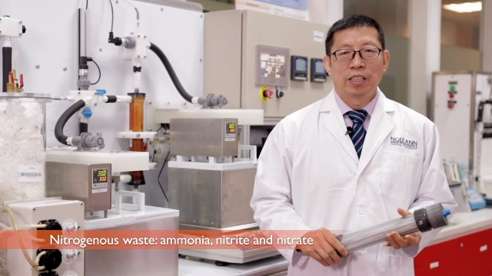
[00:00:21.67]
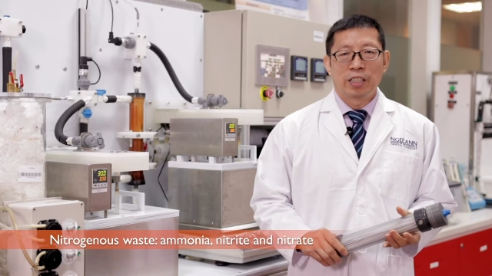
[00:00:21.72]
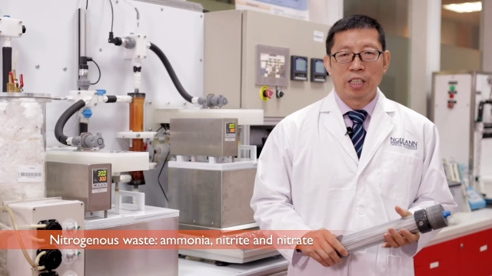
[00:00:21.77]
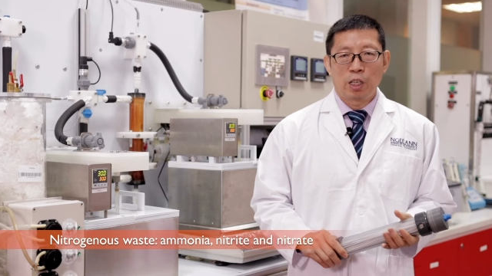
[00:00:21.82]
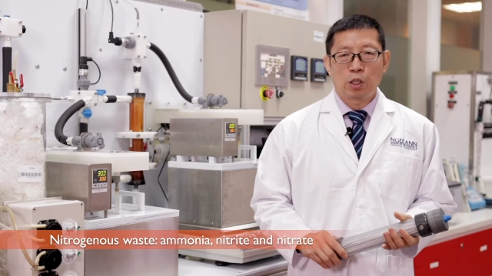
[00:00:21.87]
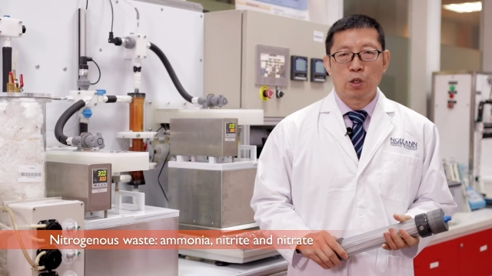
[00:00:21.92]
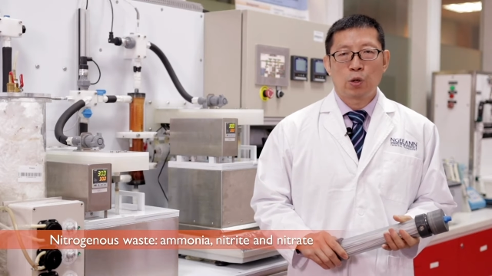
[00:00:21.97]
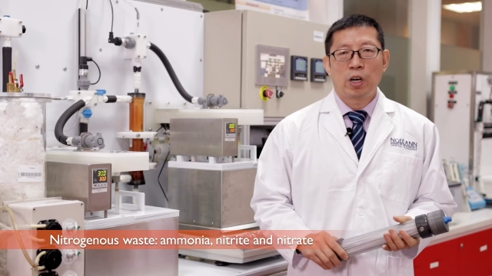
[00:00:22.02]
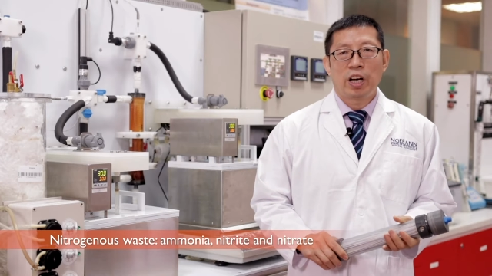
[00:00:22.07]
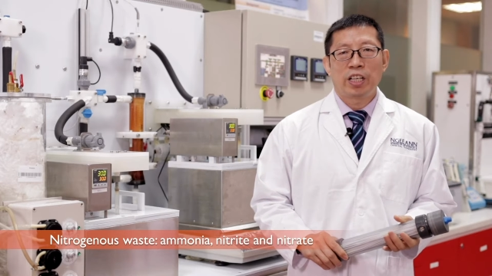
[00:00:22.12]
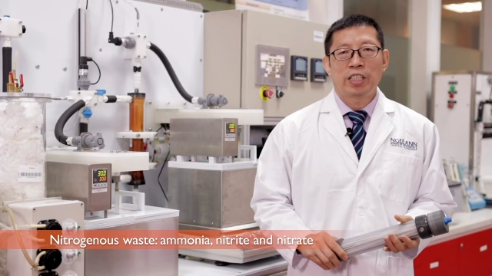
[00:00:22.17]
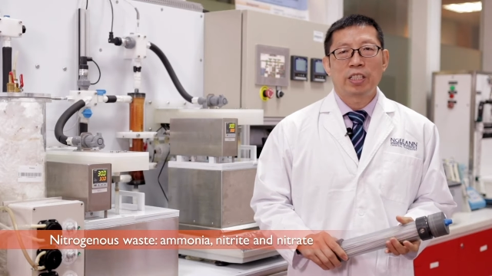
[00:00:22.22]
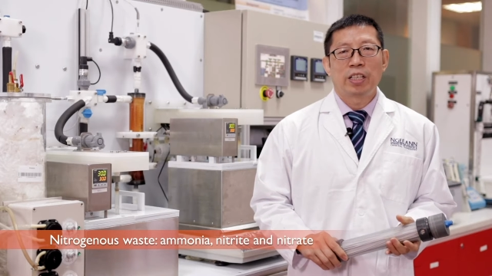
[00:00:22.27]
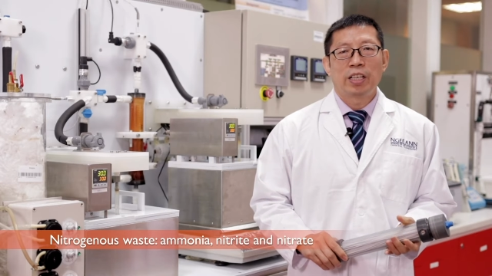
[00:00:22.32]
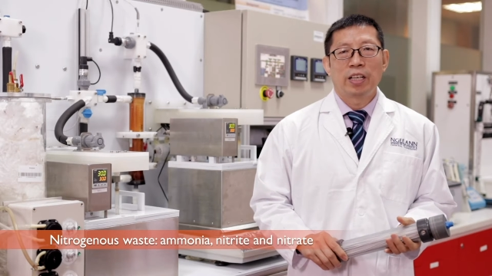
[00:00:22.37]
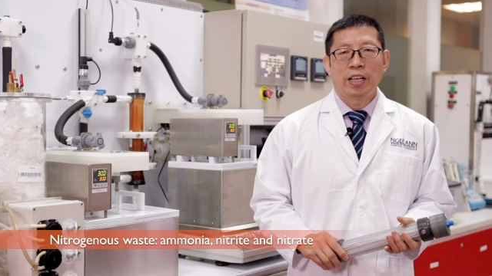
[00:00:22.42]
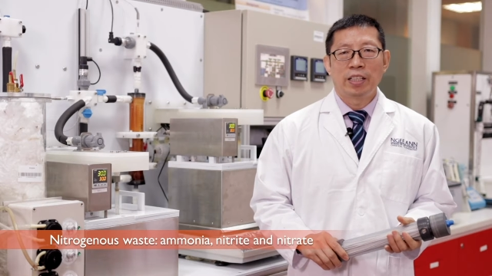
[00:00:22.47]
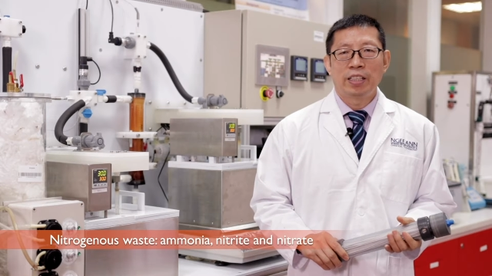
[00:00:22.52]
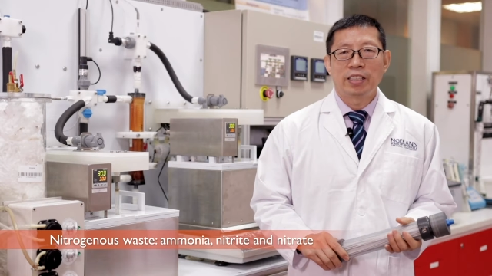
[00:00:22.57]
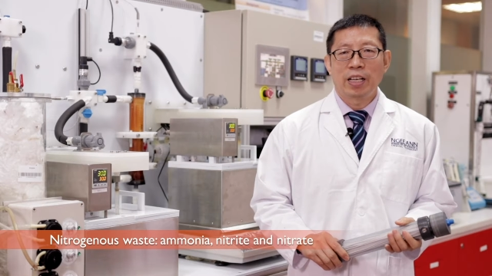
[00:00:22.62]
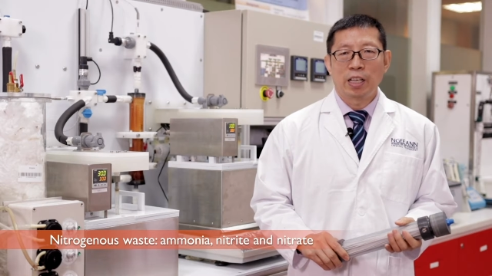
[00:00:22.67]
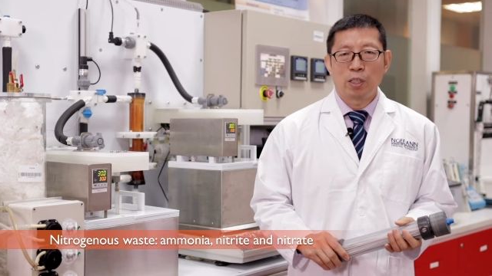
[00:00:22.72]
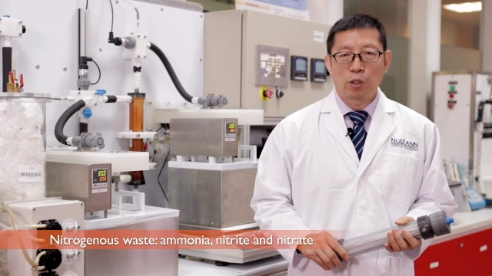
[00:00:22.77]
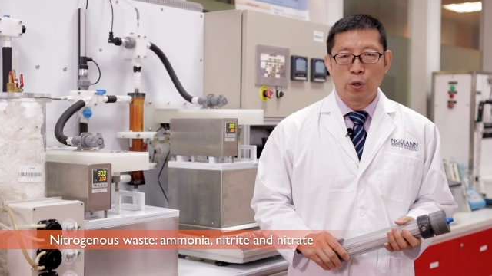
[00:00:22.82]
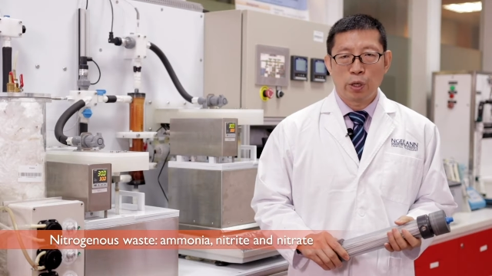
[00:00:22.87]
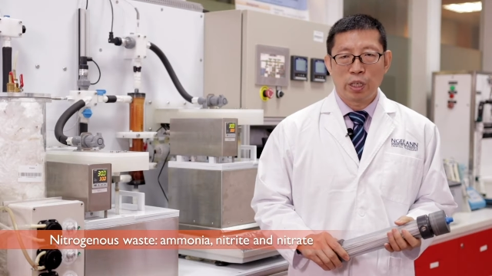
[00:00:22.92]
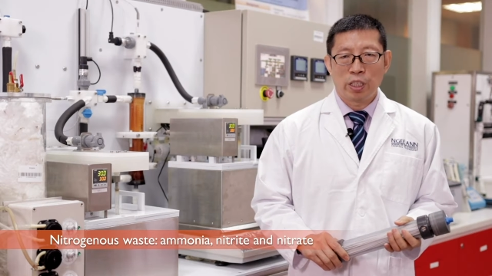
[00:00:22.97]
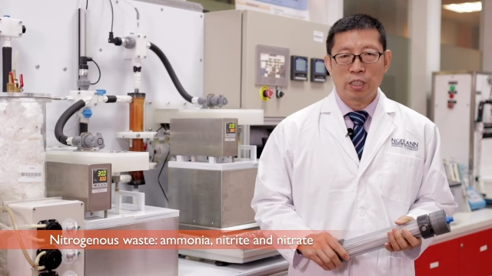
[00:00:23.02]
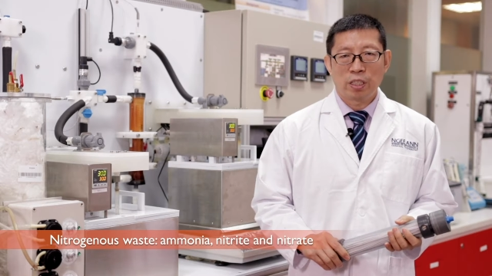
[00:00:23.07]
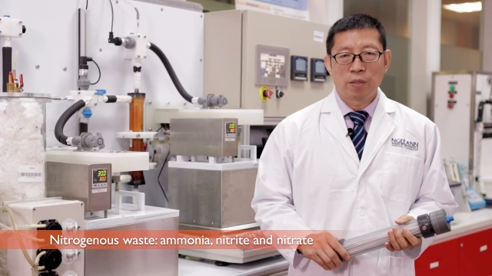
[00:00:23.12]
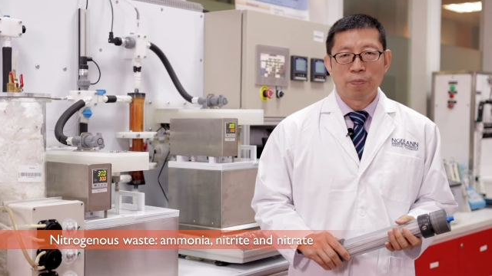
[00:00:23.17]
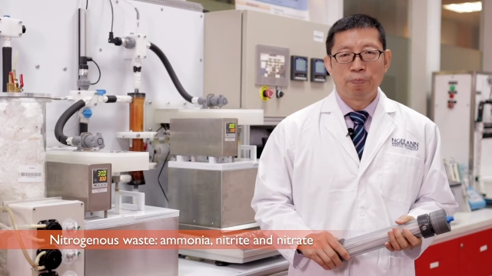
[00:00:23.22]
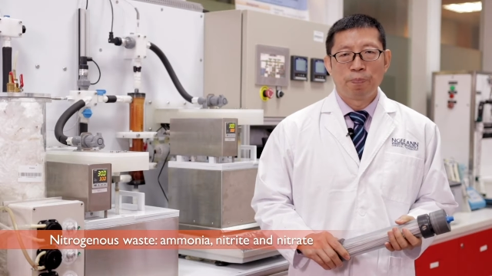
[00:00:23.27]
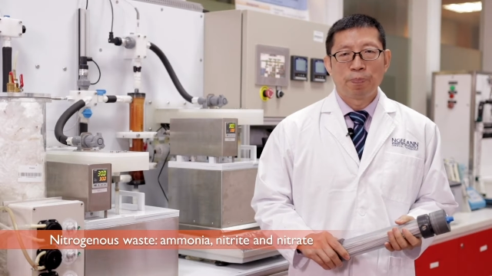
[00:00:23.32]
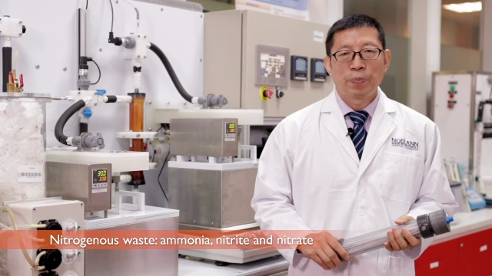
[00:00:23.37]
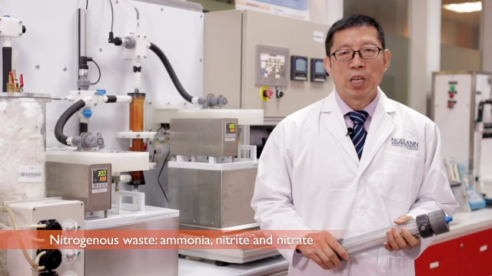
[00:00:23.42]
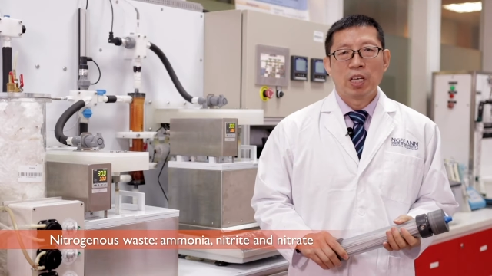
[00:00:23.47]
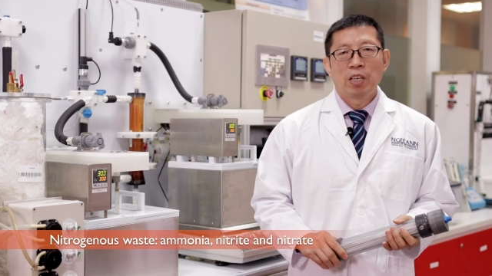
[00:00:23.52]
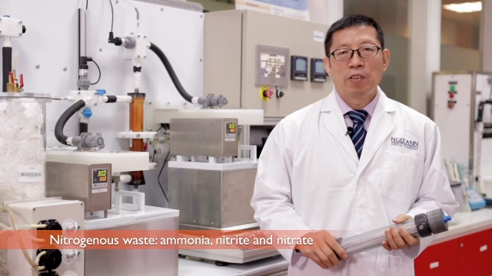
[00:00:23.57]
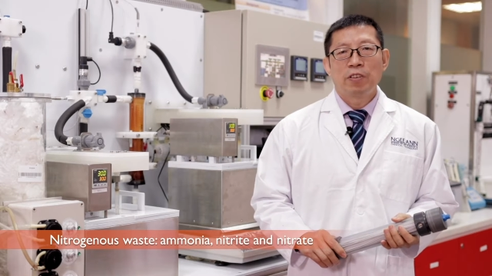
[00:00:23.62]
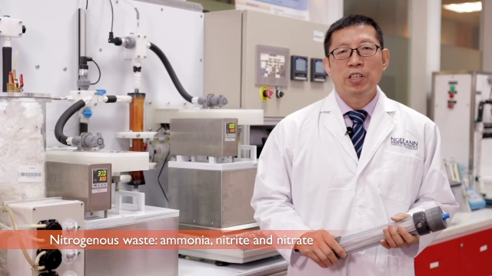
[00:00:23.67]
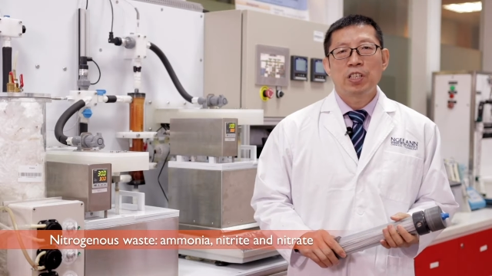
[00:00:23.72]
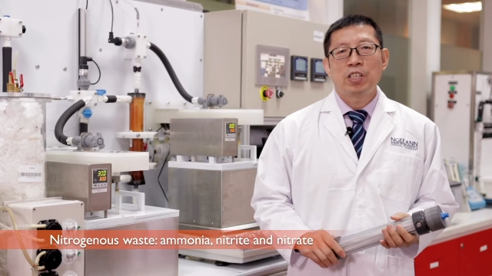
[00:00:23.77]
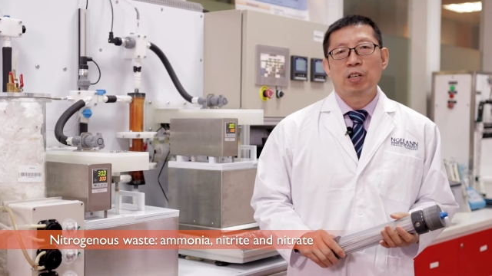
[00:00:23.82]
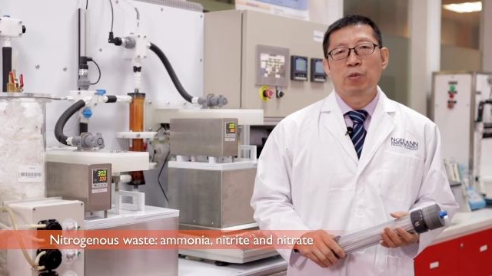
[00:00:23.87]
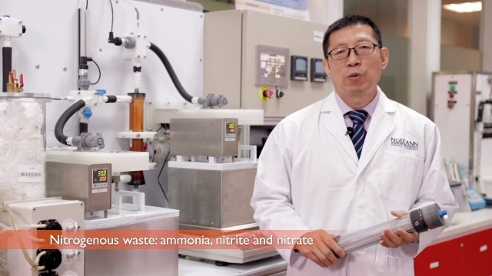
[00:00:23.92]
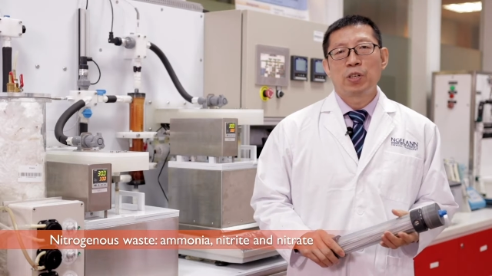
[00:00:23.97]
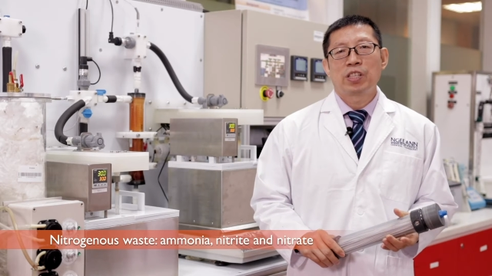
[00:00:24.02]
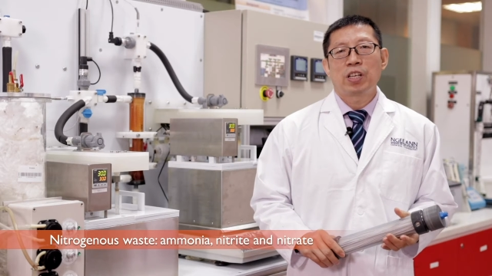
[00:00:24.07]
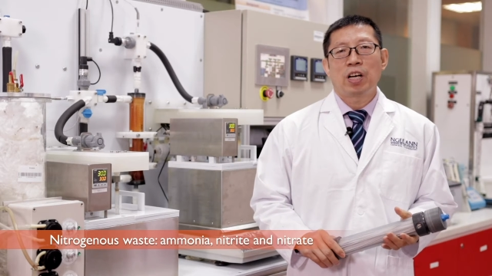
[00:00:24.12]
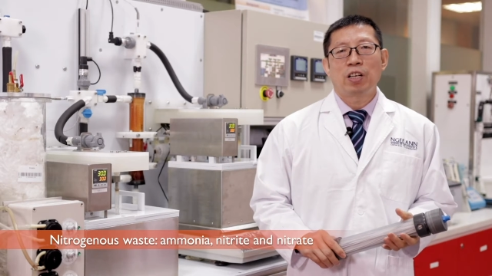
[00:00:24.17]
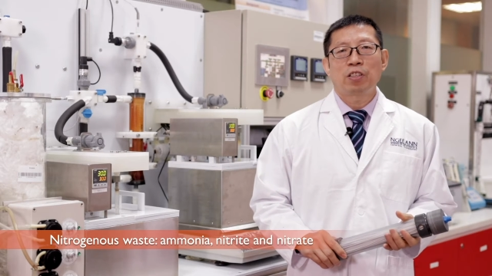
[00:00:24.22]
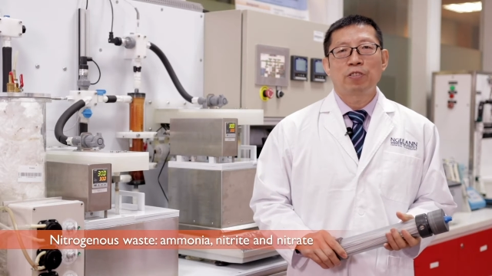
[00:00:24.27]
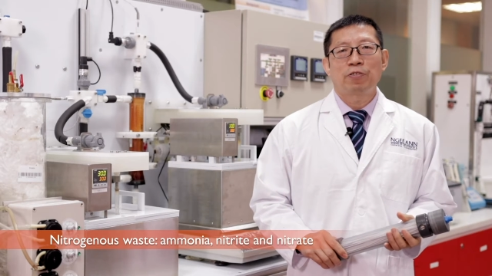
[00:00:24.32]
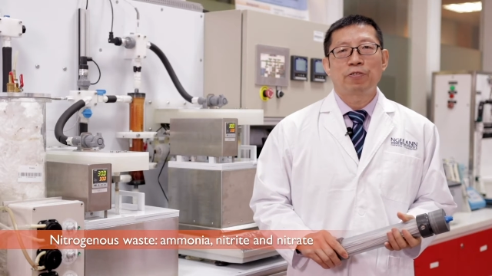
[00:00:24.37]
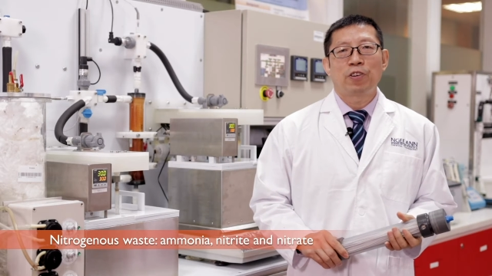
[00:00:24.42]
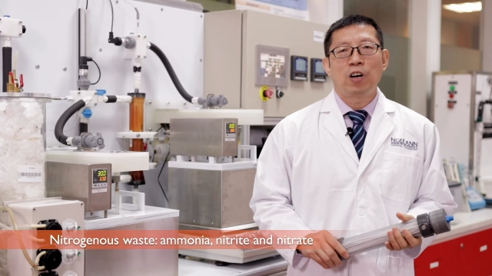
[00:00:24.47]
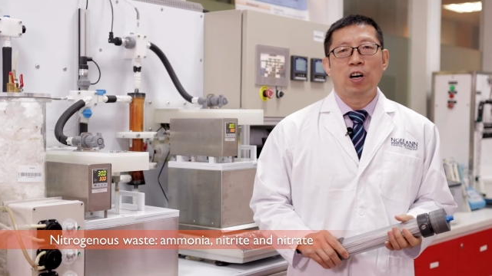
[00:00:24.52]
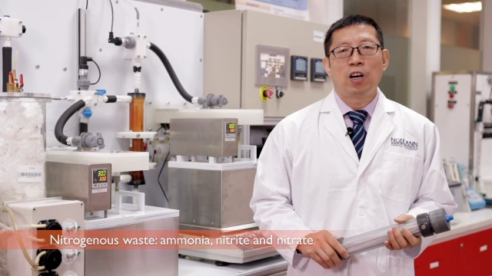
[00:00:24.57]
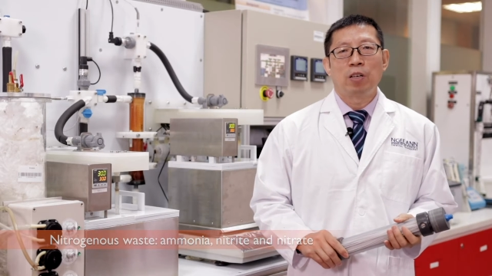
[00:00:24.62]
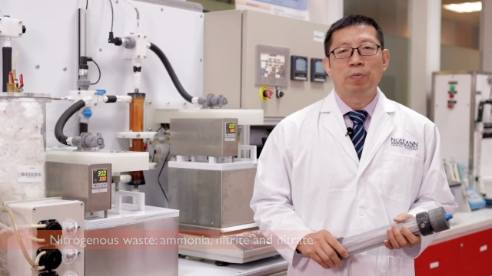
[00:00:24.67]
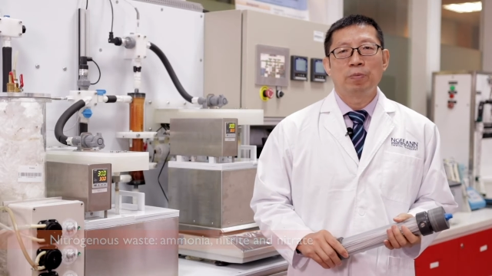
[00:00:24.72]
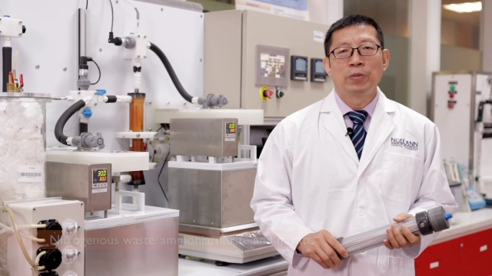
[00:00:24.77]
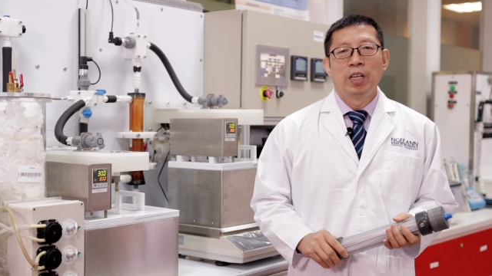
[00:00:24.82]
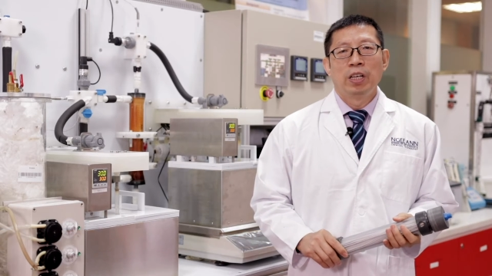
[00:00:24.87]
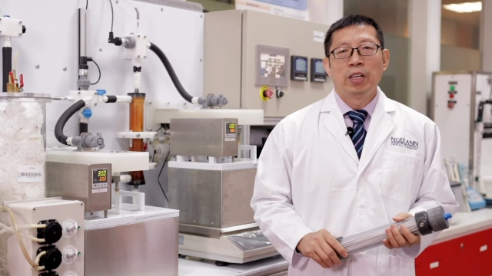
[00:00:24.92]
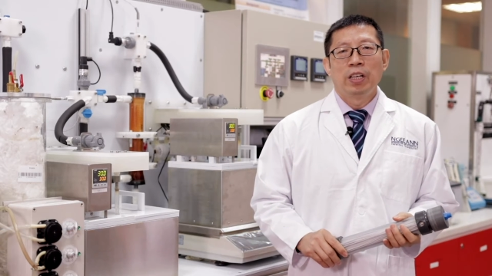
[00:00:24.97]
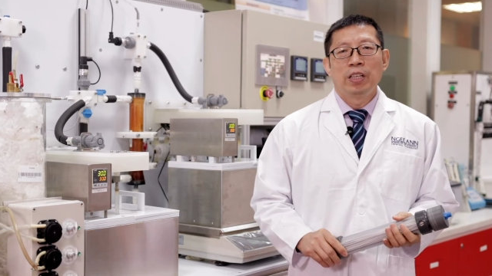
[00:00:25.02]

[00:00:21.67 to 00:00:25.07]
nitrite, and nitrate, which are resulted from